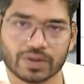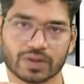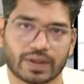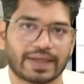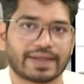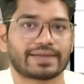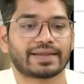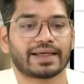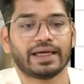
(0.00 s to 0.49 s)
So
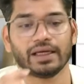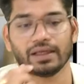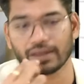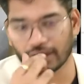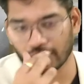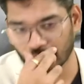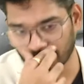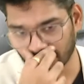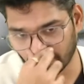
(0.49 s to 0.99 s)
let's say
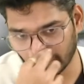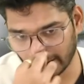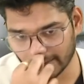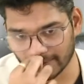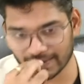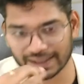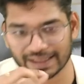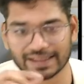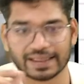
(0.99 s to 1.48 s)
cutoff point
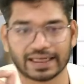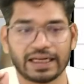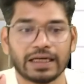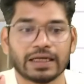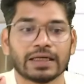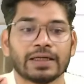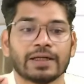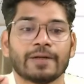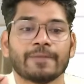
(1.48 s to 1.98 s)
is
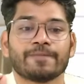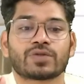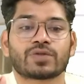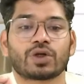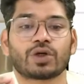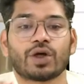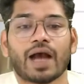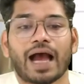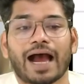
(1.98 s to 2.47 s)
60.
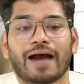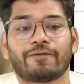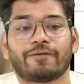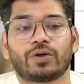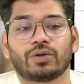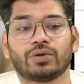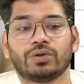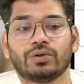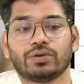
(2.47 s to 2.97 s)
So you
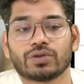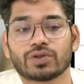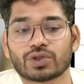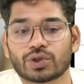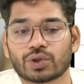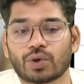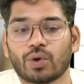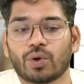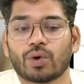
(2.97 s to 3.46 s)
have to
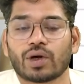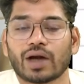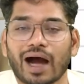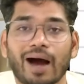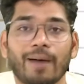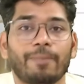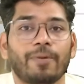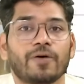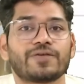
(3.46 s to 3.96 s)
score
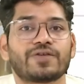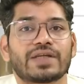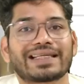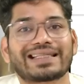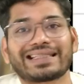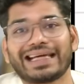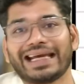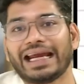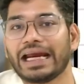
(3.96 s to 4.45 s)
above
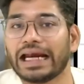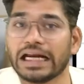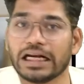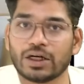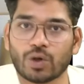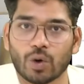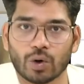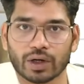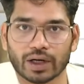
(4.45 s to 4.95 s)
60
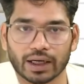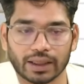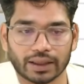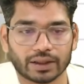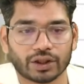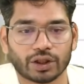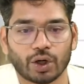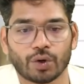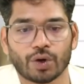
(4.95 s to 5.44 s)
in total.
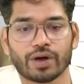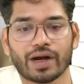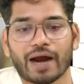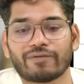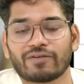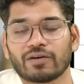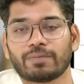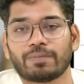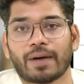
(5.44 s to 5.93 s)
You don't
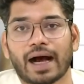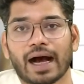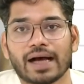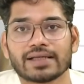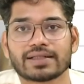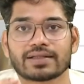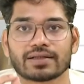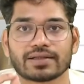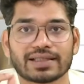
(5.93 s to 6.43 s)
have to
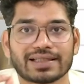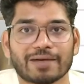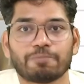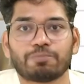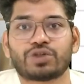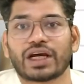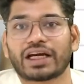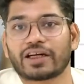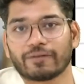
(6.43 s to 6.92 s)
pass
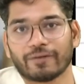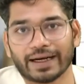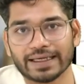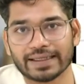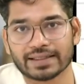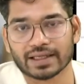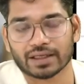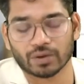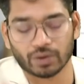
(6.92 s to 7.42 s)
subject
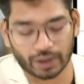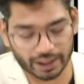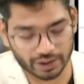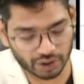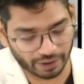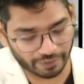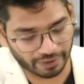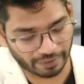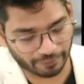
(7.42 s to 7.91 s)
wise.
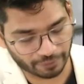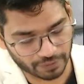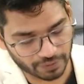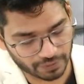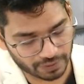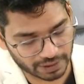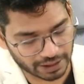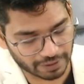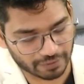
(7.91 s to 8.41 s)
Okay. So even
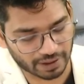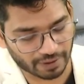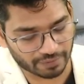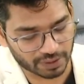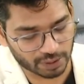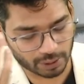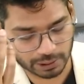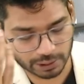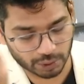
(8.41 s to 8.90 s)
if
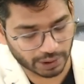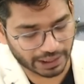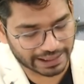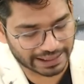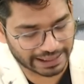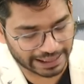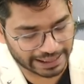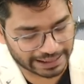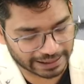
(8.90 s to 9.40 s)
some
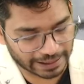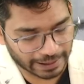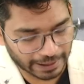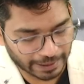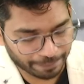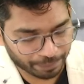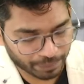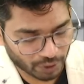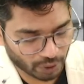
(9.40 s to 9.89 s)
student says,
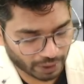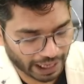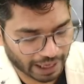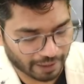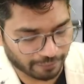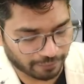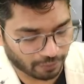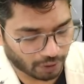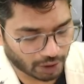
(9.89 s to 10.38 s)
okay,
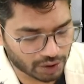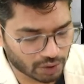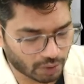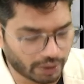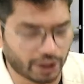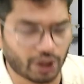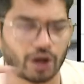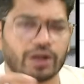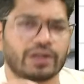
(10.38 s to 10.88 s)
I'll focus
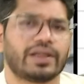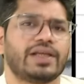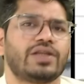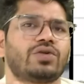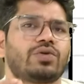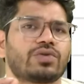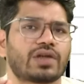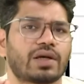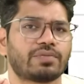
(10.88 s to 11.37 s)
only on
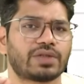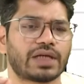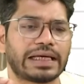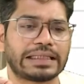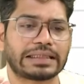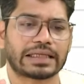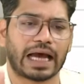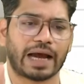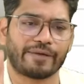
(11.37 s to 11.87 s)
these two
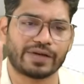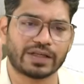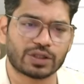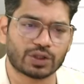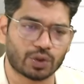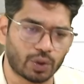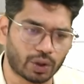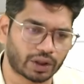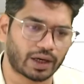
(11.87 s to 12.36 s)
subjects, I will
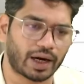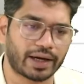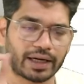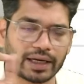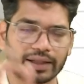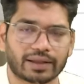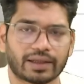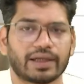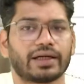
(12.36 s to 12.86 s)
score
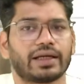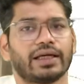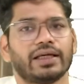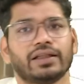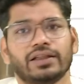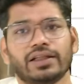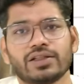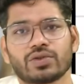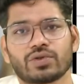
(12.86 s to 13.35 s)

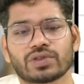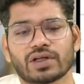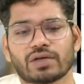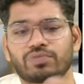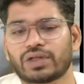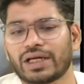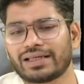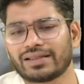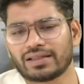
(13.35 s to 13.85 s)
30 in these two
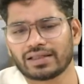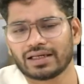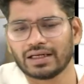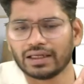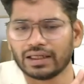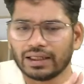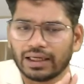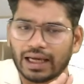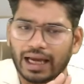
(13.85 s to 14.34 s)
subjects
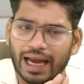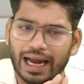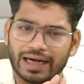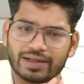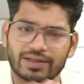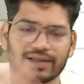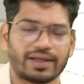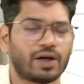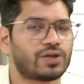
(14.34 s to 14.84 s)

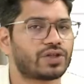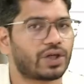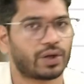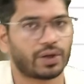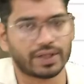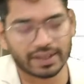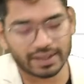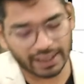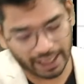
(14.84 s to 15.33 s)
and 0
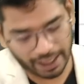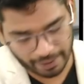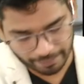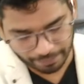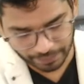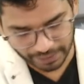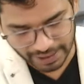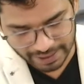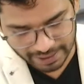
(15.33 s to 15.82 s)
in, say,
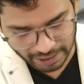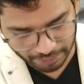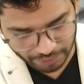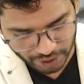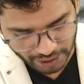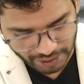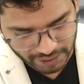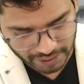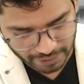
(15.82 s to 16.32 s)
these
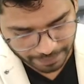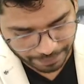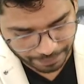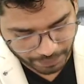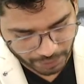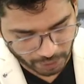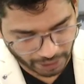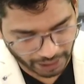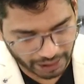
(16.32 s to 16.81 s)
subjects.
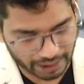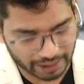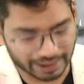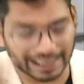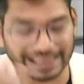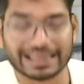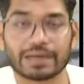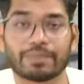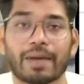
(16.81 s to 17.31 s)
Okay.
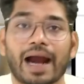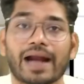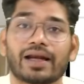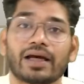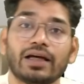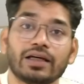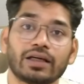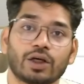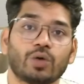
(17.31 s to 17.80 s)
Doesn't
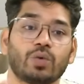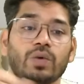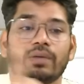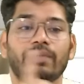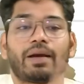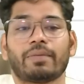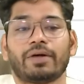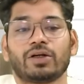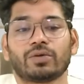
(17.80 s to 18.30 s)
matter. You
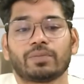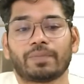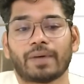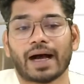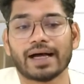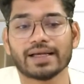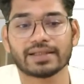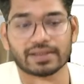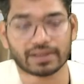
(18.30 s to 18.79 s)
will be able to
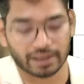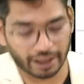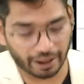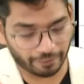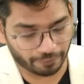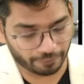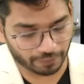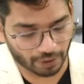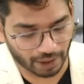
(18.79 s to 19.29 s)
pass
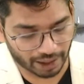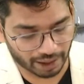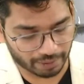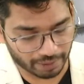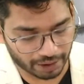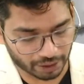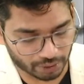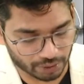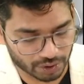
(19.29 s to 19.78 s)
if you are
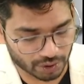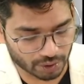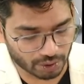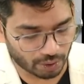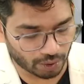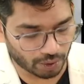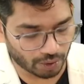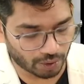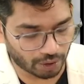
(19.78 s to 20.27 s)
able to
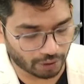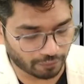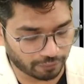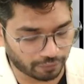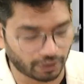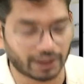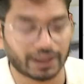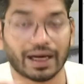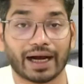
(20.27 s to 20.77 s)
score
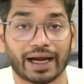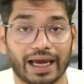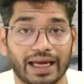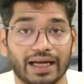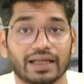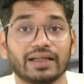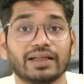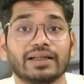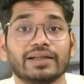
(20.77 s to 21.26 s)
full.
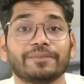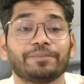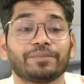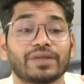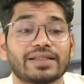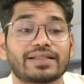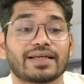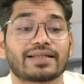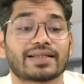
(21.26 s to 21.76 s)
Again,
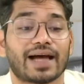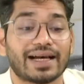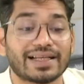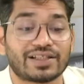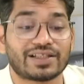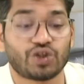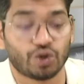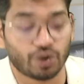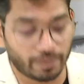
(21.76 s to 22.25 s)
this is
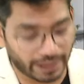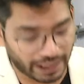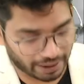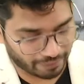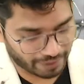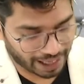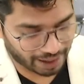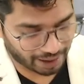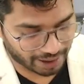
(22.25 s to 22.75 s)

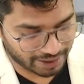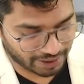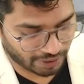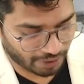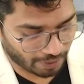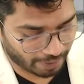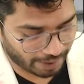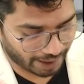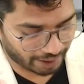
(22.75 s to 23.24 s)
assuming, we are
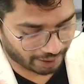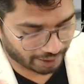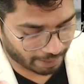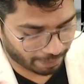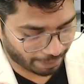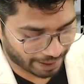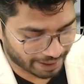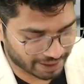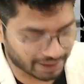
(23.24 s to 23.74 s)
assuming
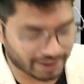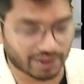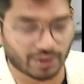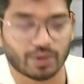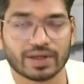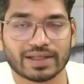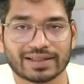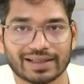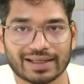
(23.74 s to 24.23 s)
the passing
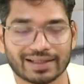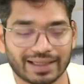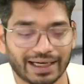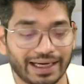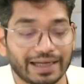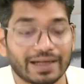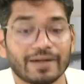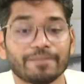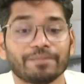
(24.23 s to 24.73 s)
score is
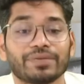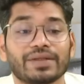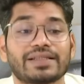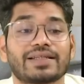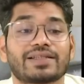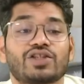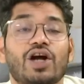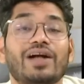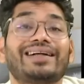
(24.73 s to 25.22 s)
60.
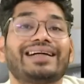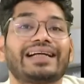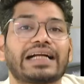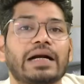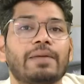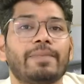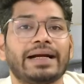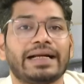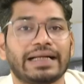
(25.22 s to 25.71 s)
This is not
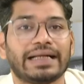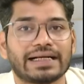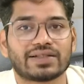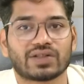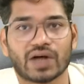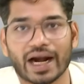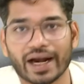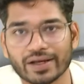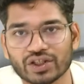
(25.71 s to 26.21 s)
recommended
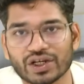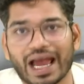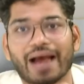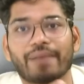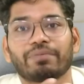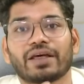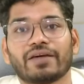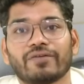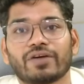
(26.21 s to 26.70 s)
strategy. I
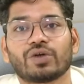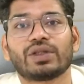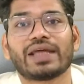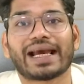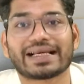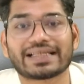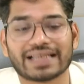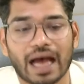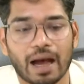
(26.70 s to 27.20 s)
am giving you the
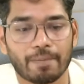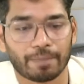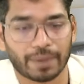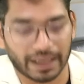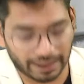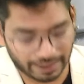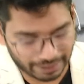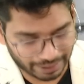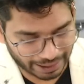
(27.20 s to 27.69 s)
example.